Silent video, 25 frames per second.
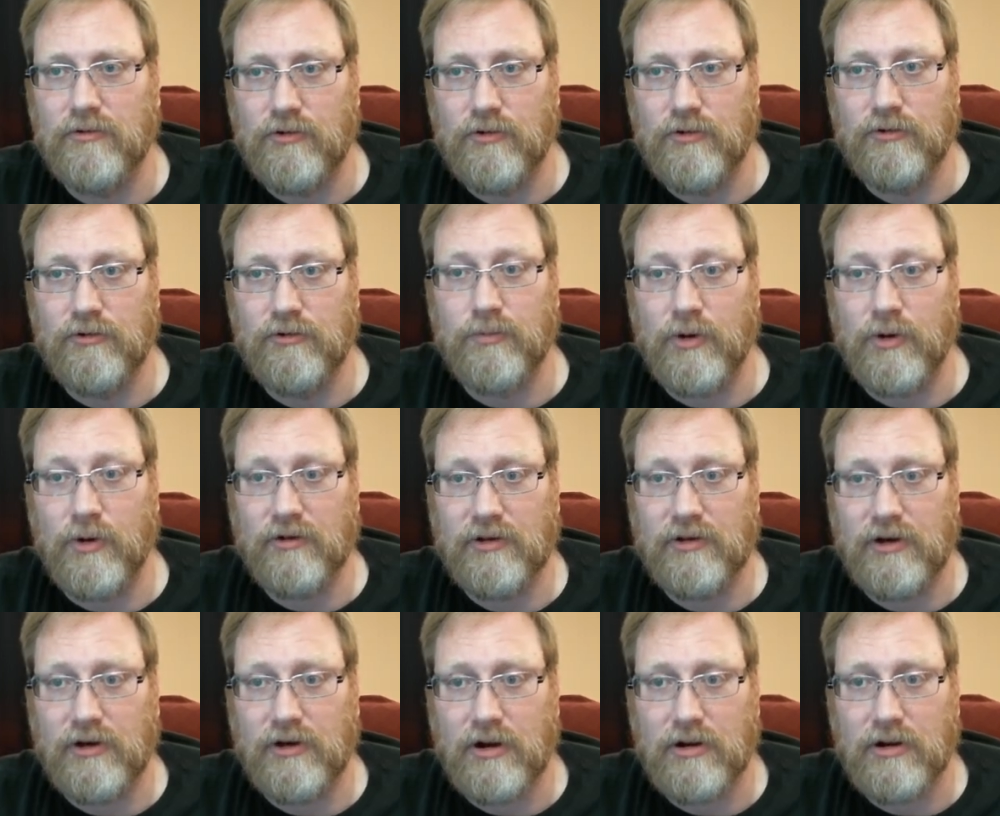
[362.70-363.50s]
You choose
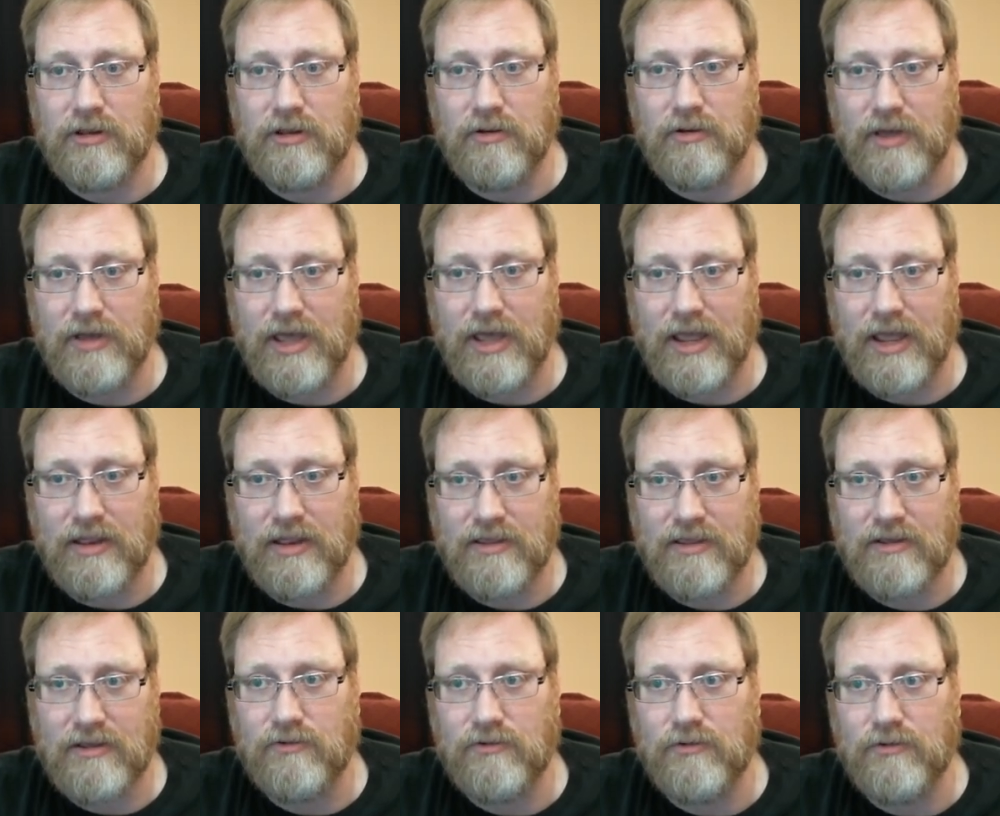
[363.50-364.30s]
mercenary, you
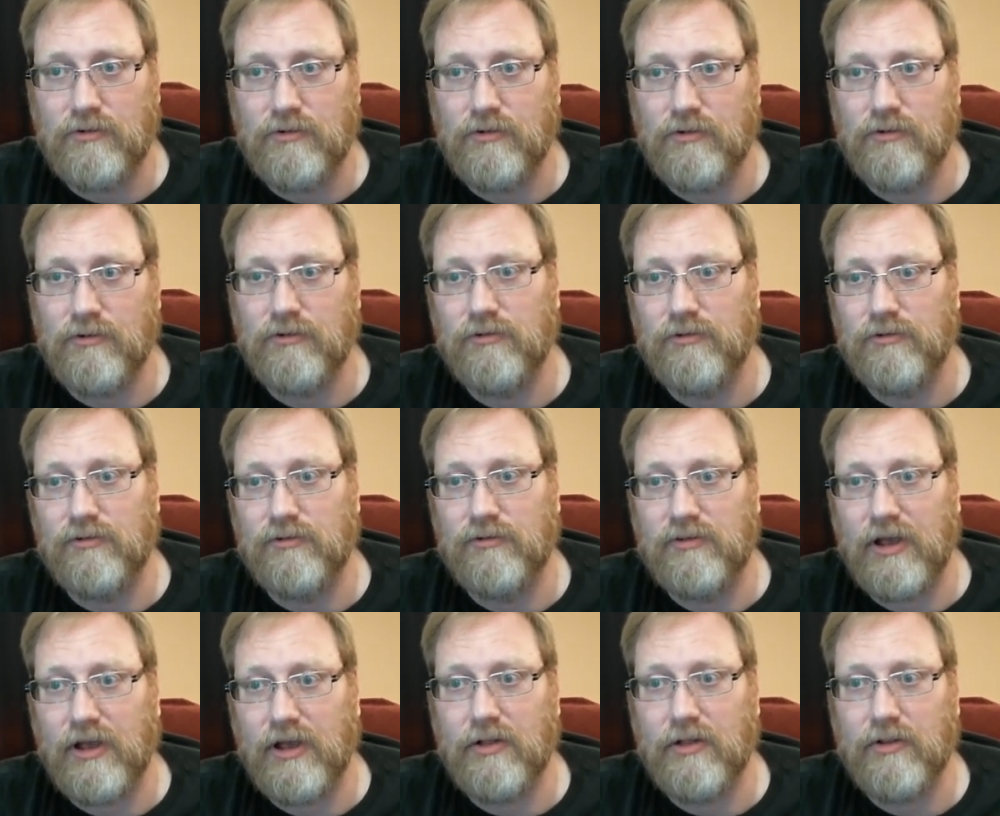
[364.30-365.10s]
gain this. You
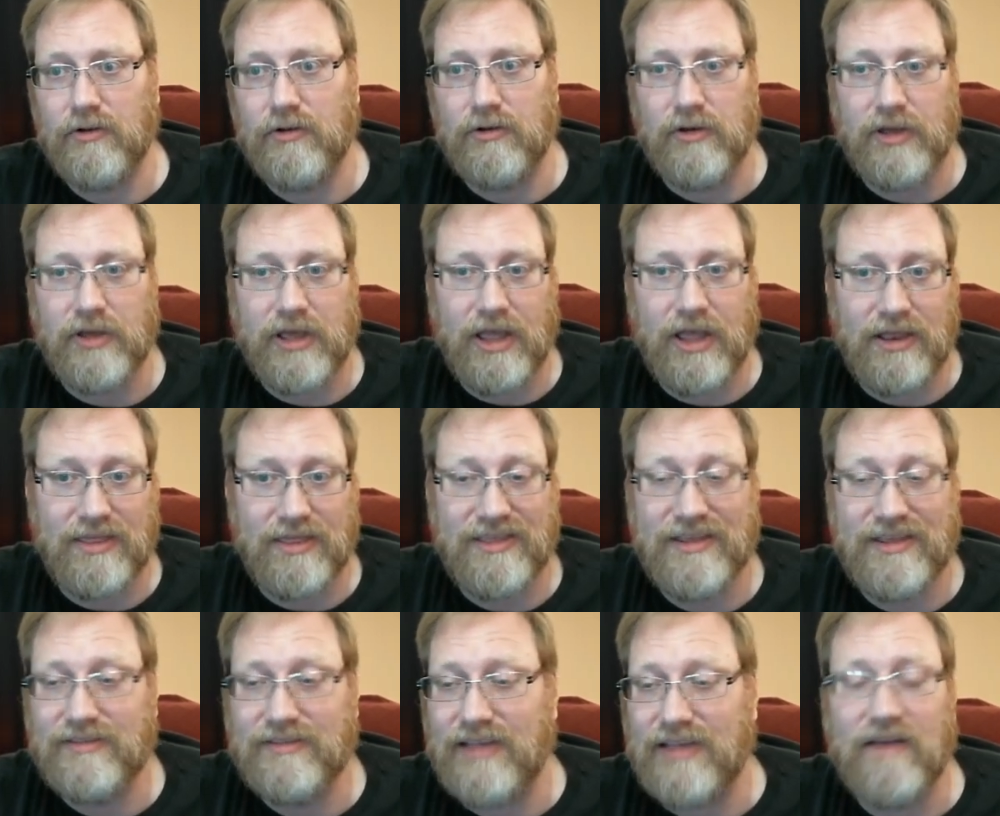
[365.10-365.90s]
choose sailor, you
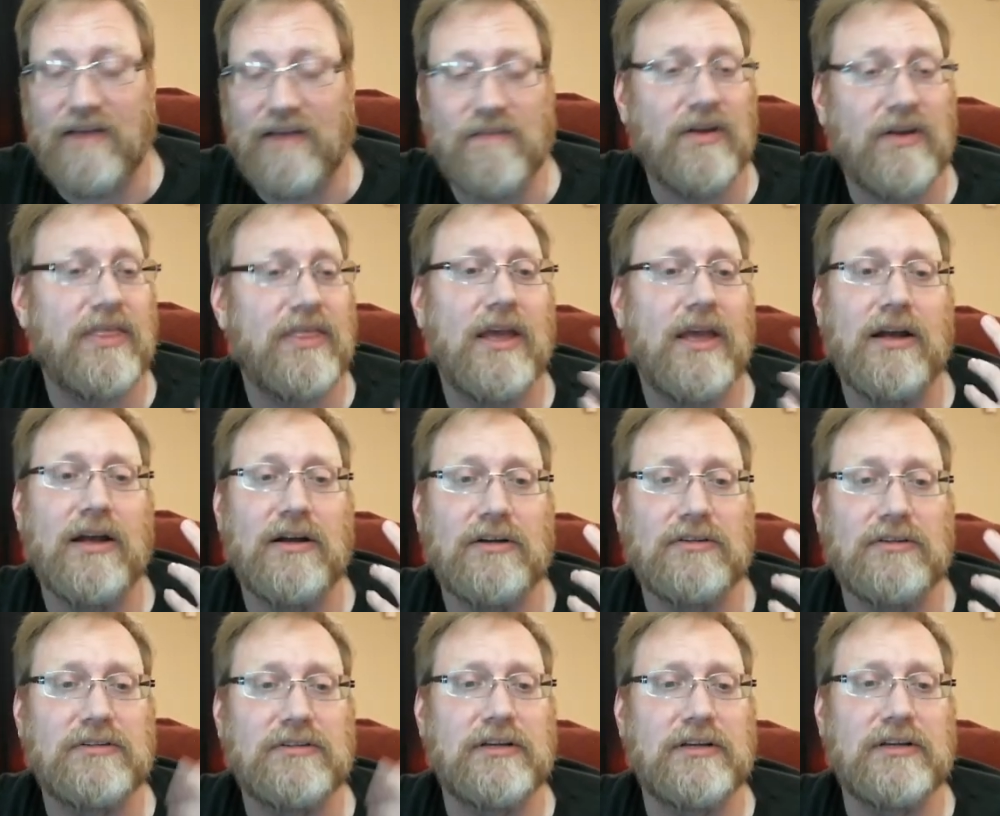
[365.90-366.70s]
gain this. Everything
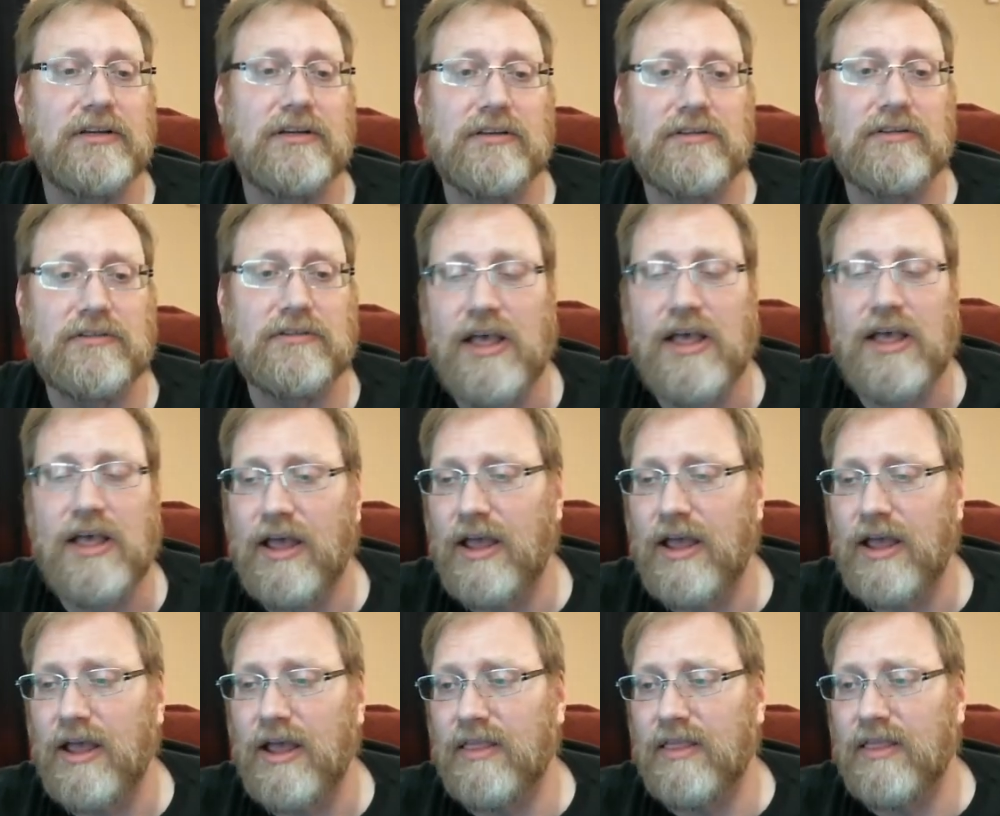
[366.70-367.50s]
else is
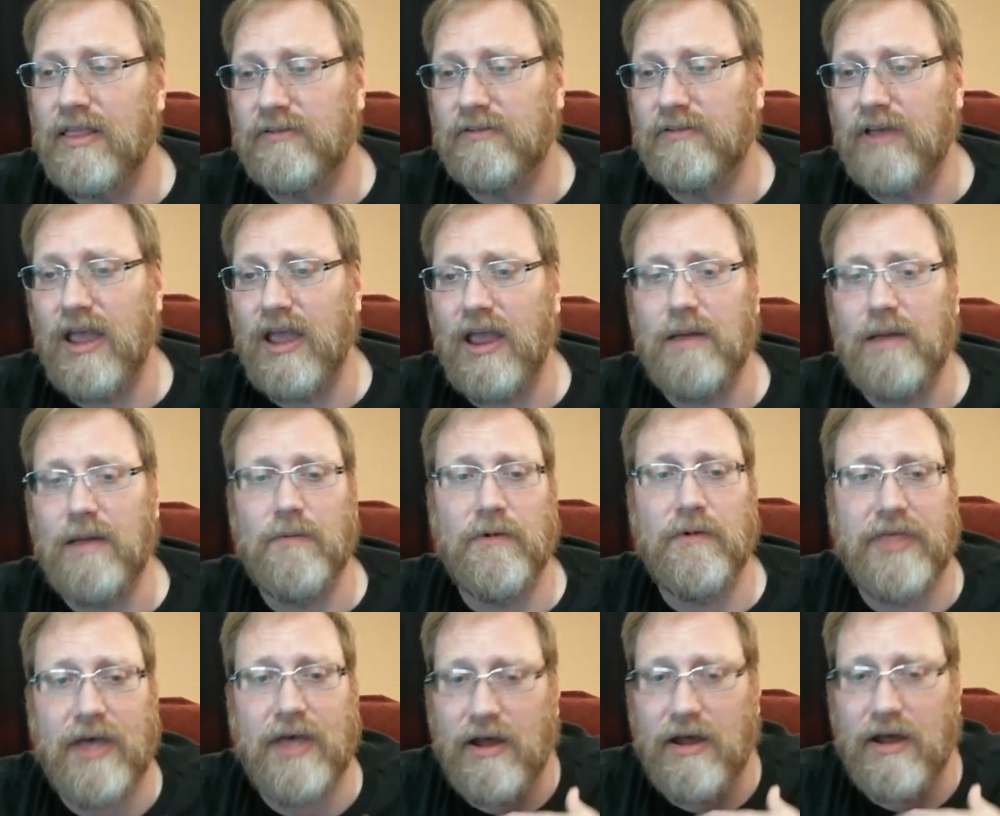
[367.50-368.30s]
the
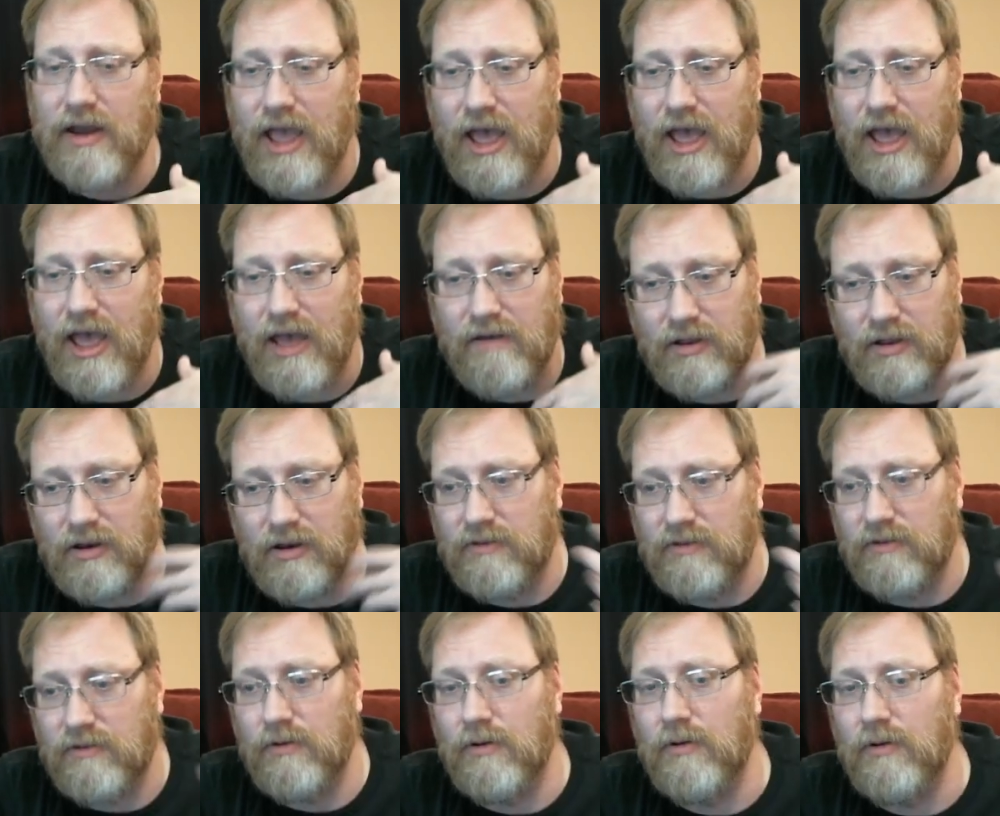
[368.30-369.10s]
same without
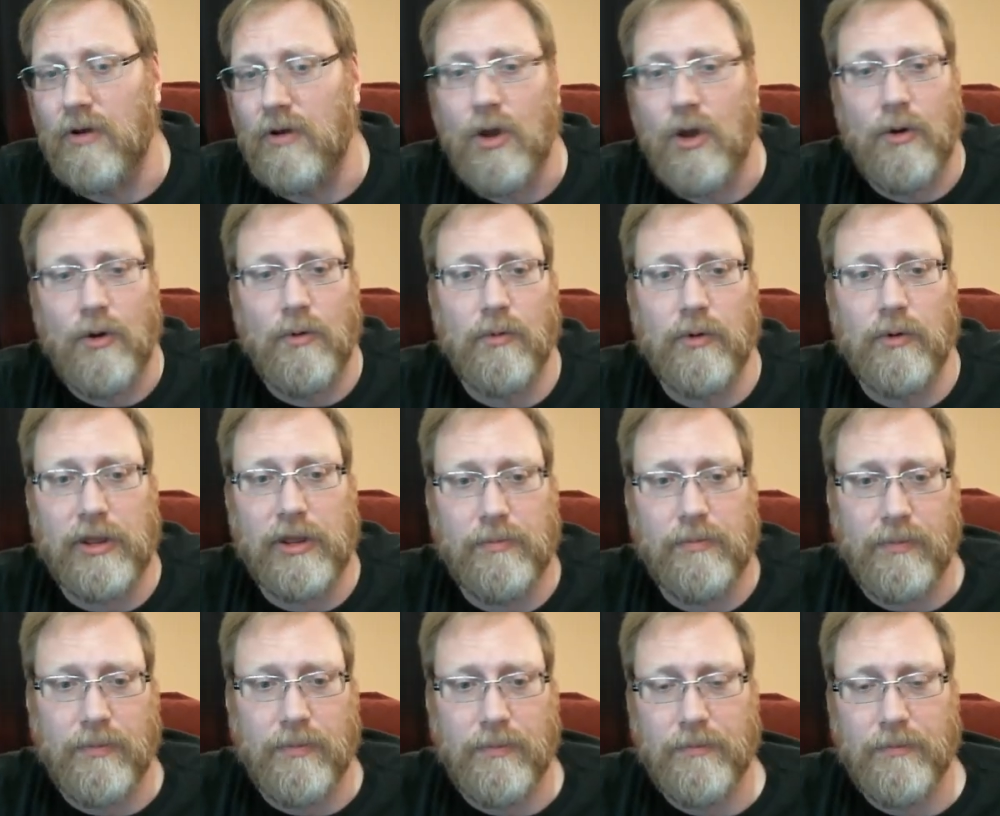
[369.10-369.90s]
having to
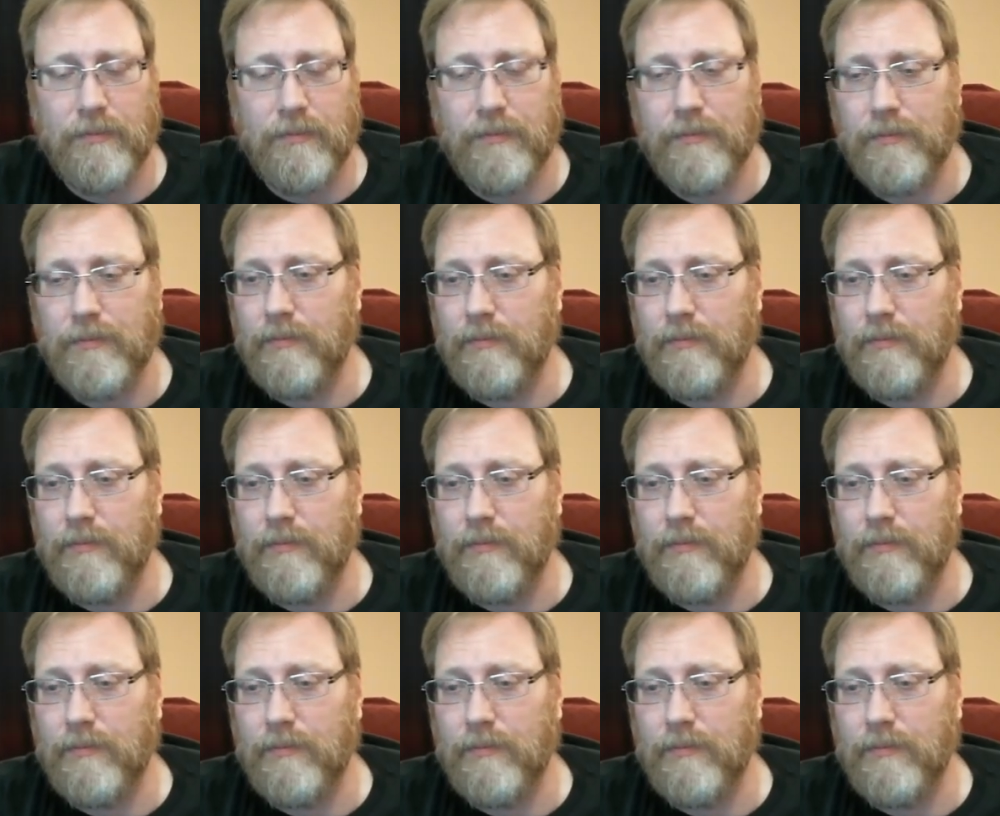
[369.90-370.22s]
re